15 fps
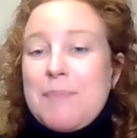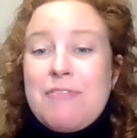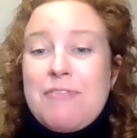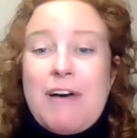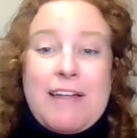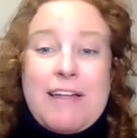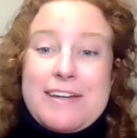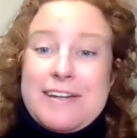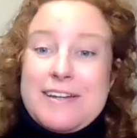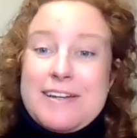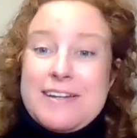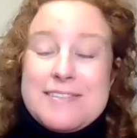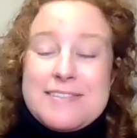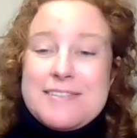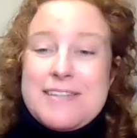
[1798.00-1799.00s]
Napa
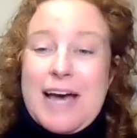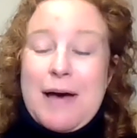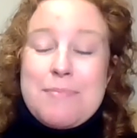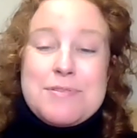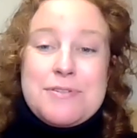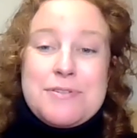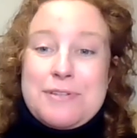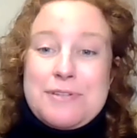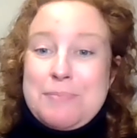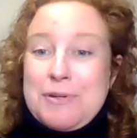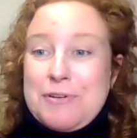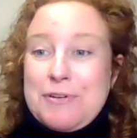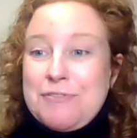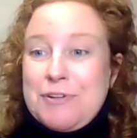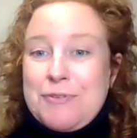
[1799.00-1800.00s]
Valley is absolutely
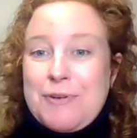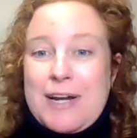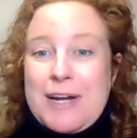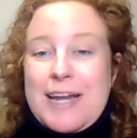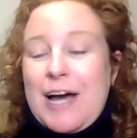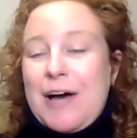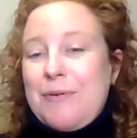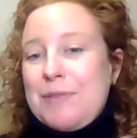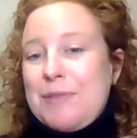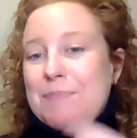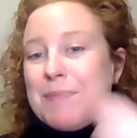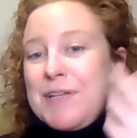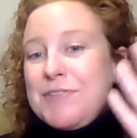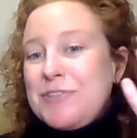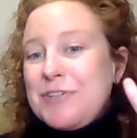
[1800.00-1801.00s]
beautiful right now with the
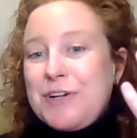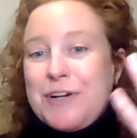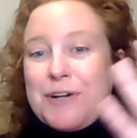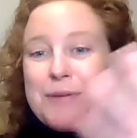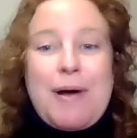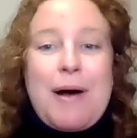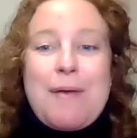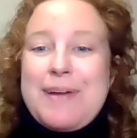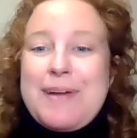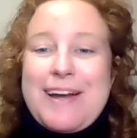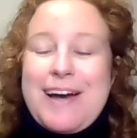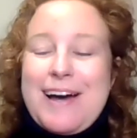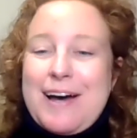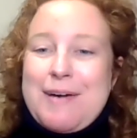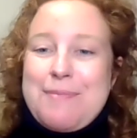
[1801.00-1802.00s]
mustard
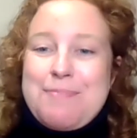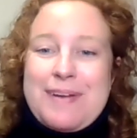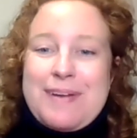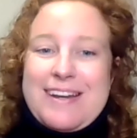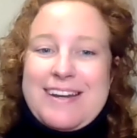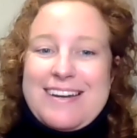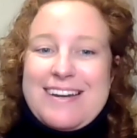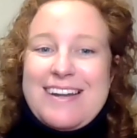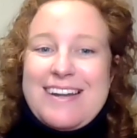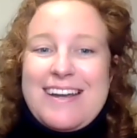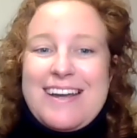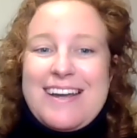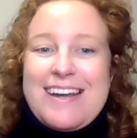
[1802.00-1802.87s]
popping up, and